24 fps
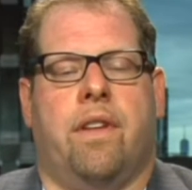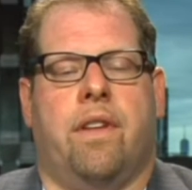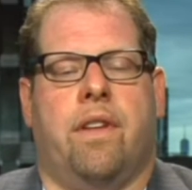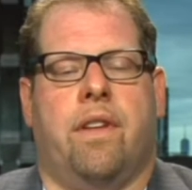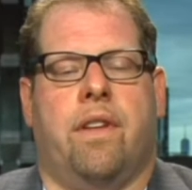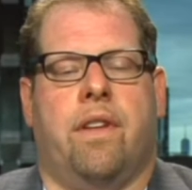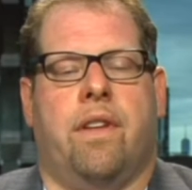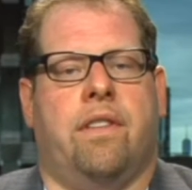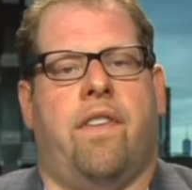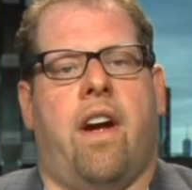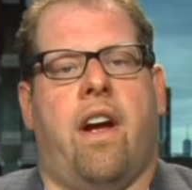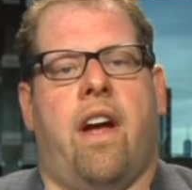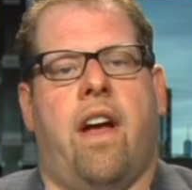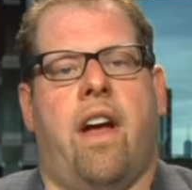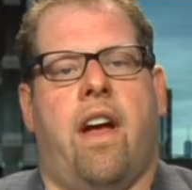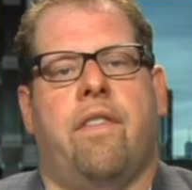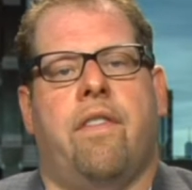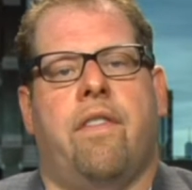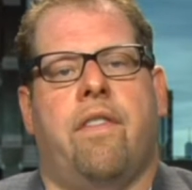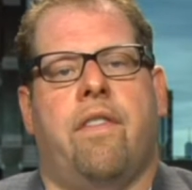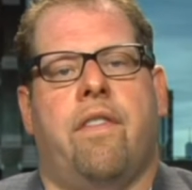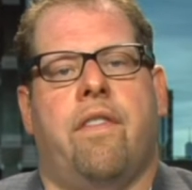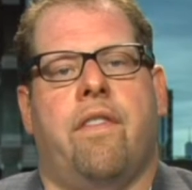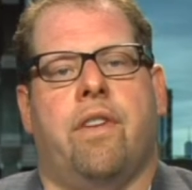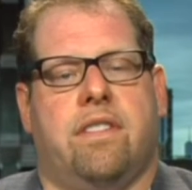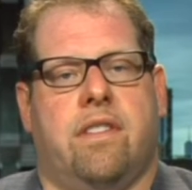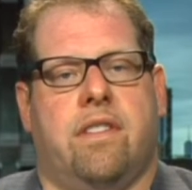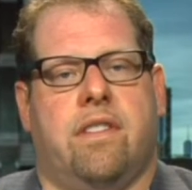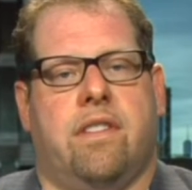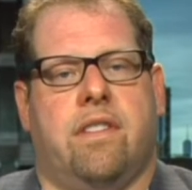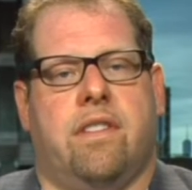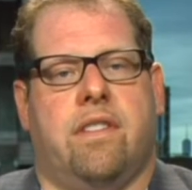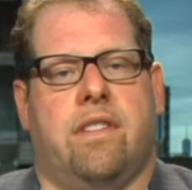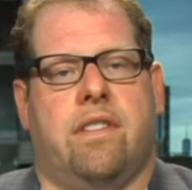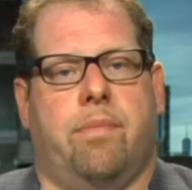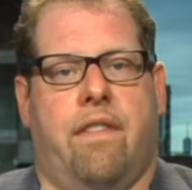there's every reason to
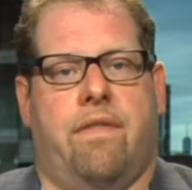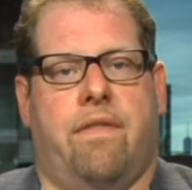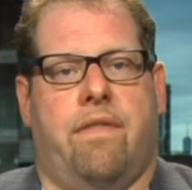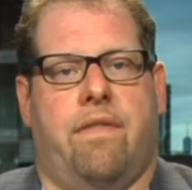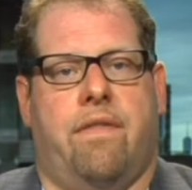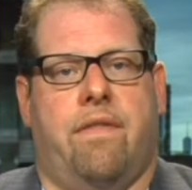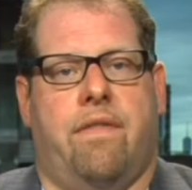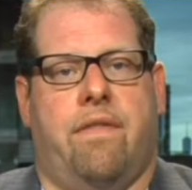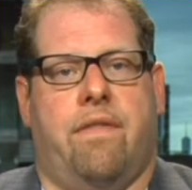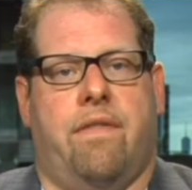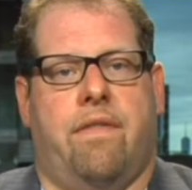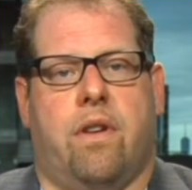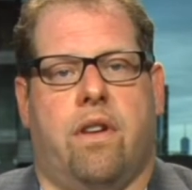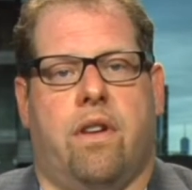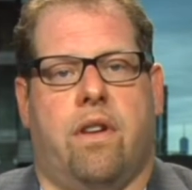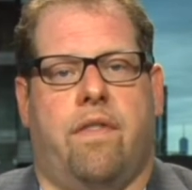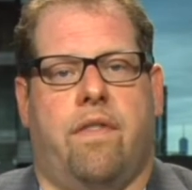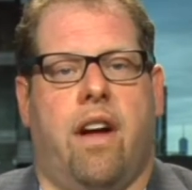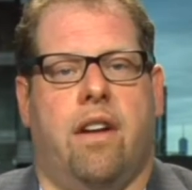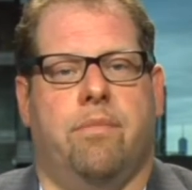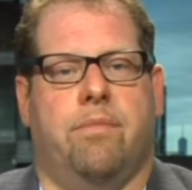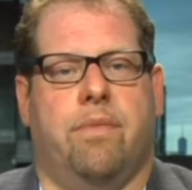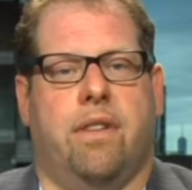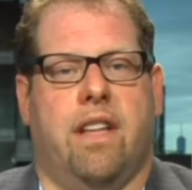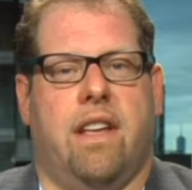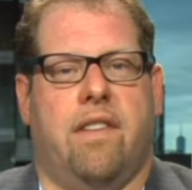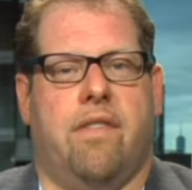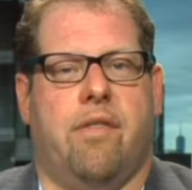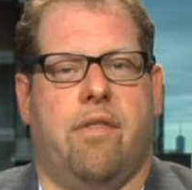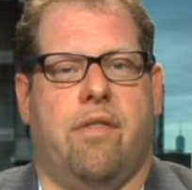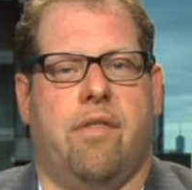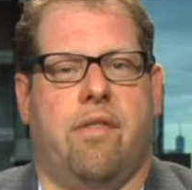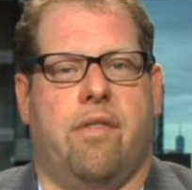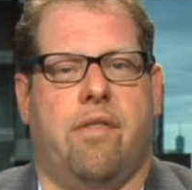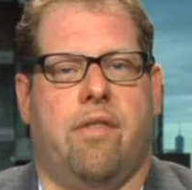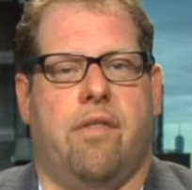believe that the sort of
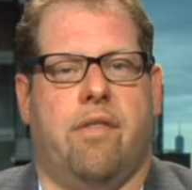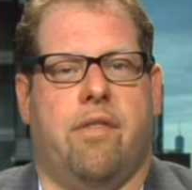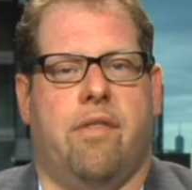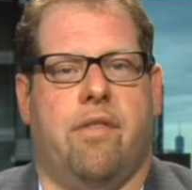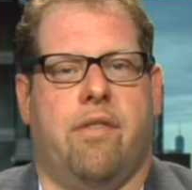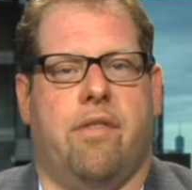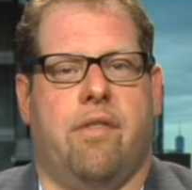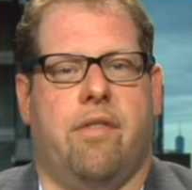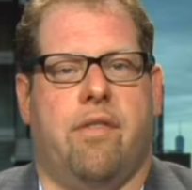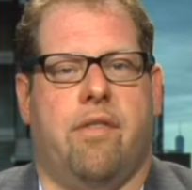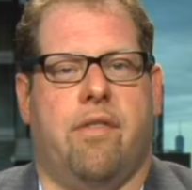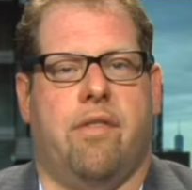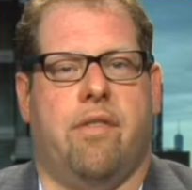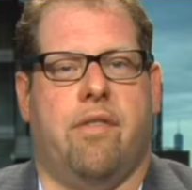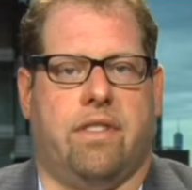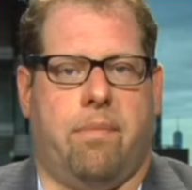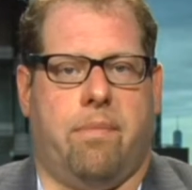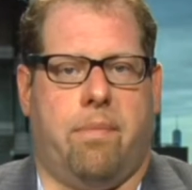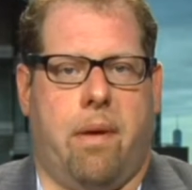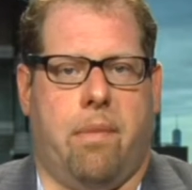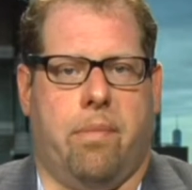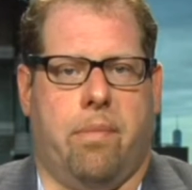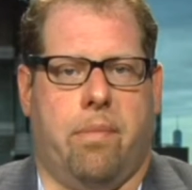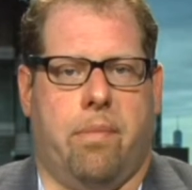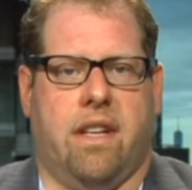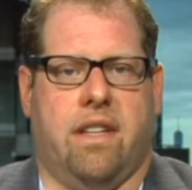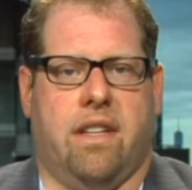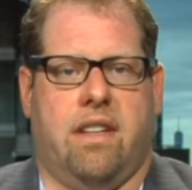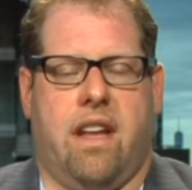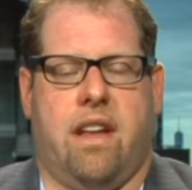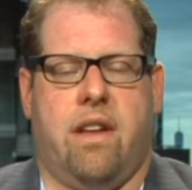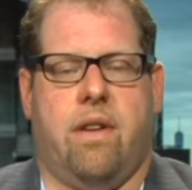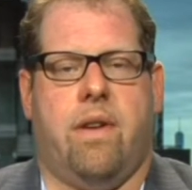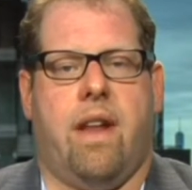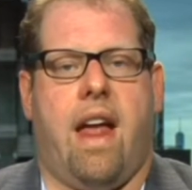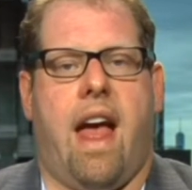unbelievable thing continues, that people
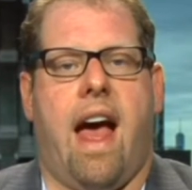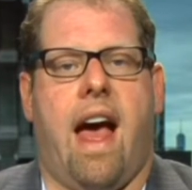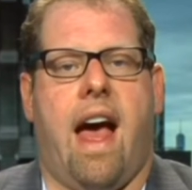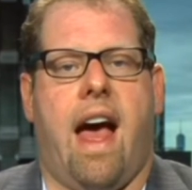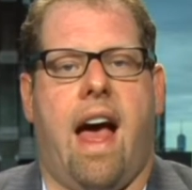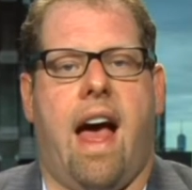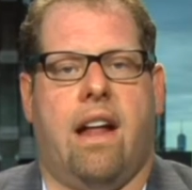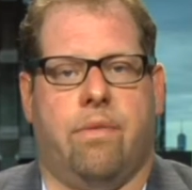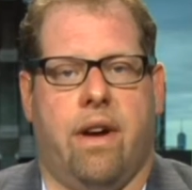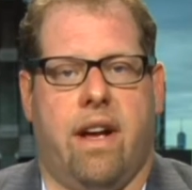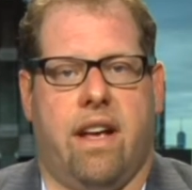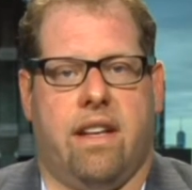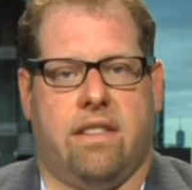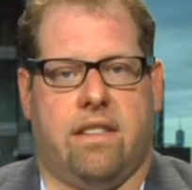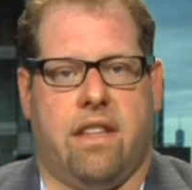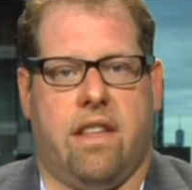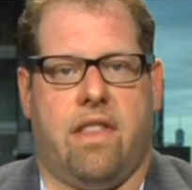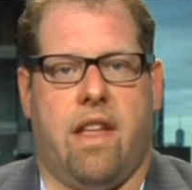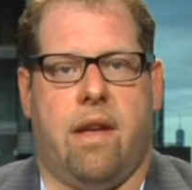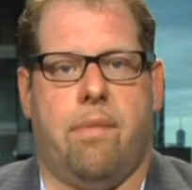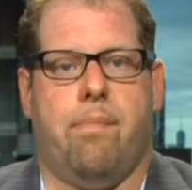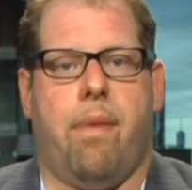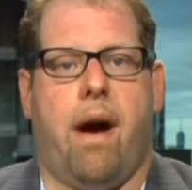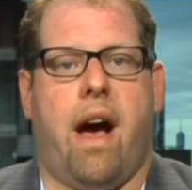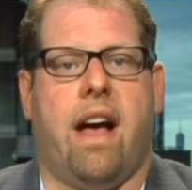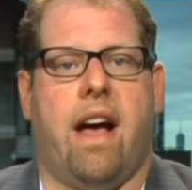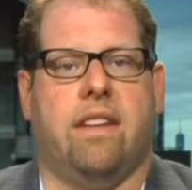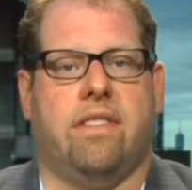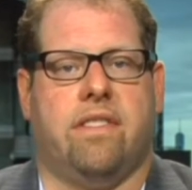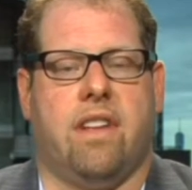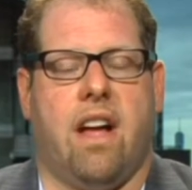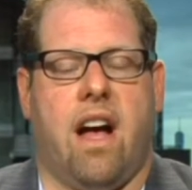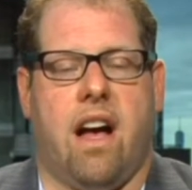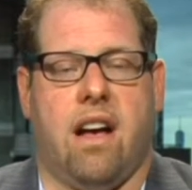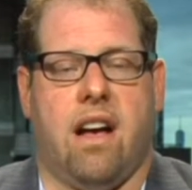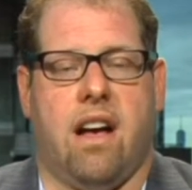continue to add risk, that they buy
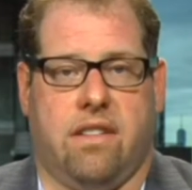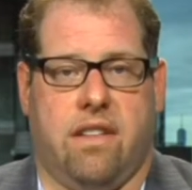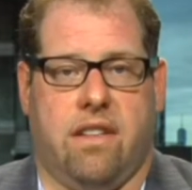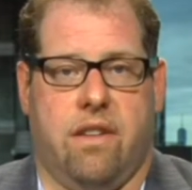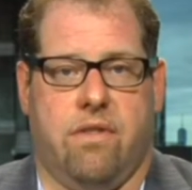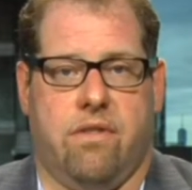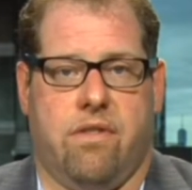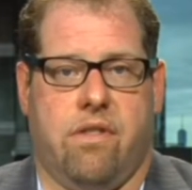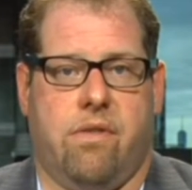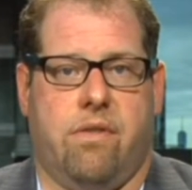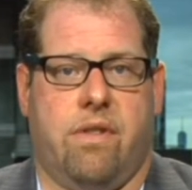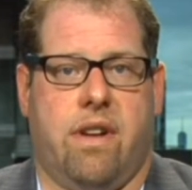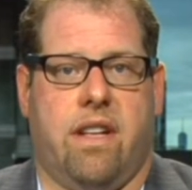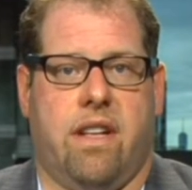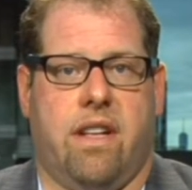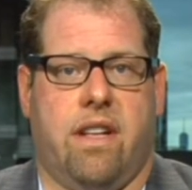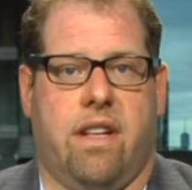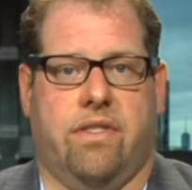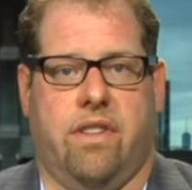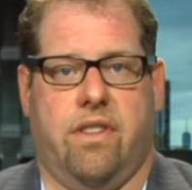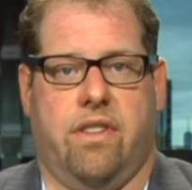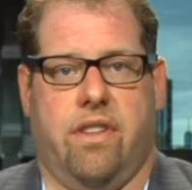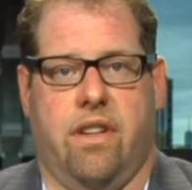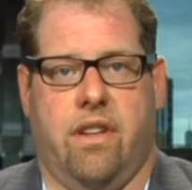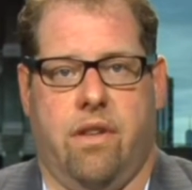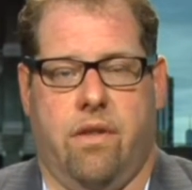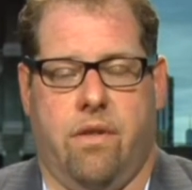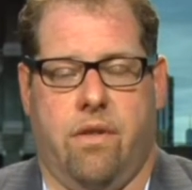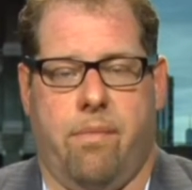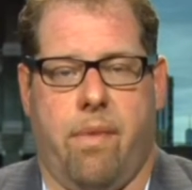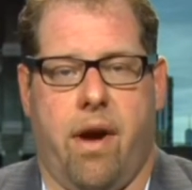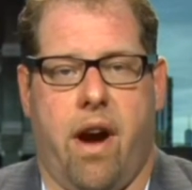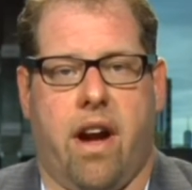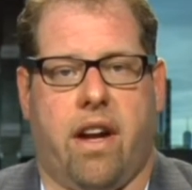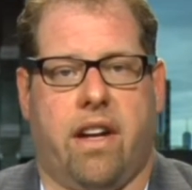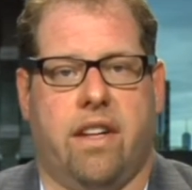stocks, they don't know what else to do.
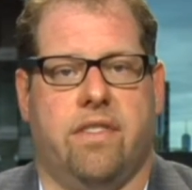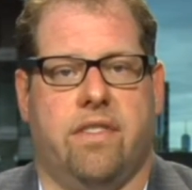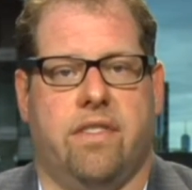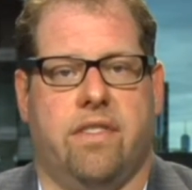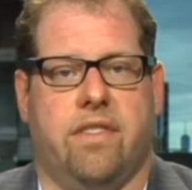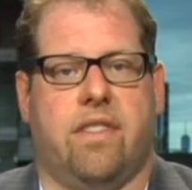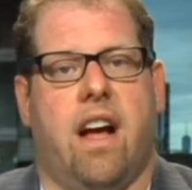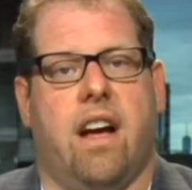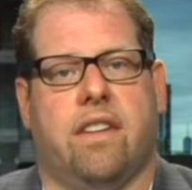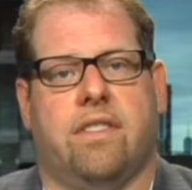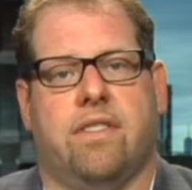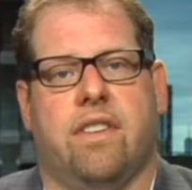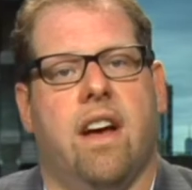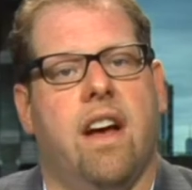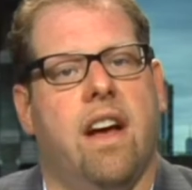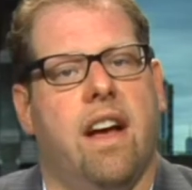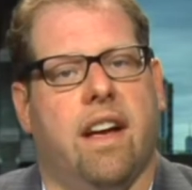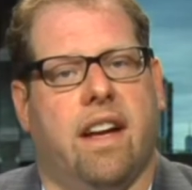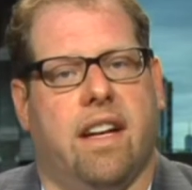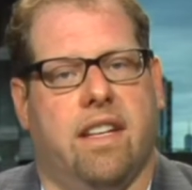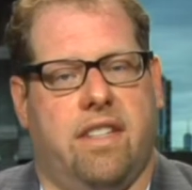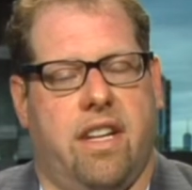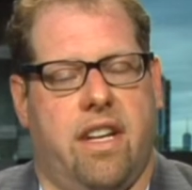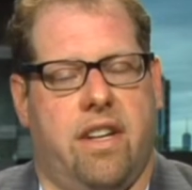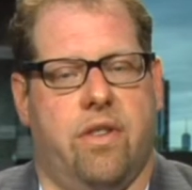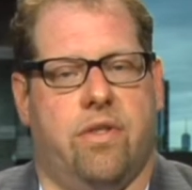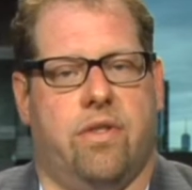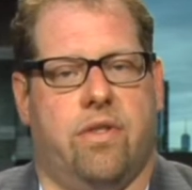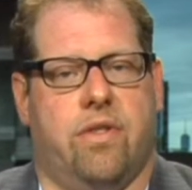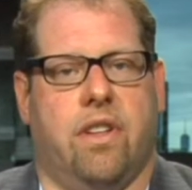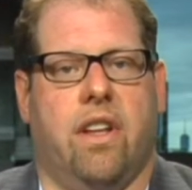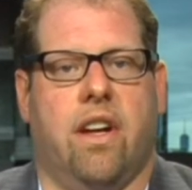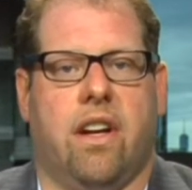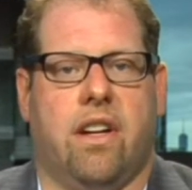American stocks continue to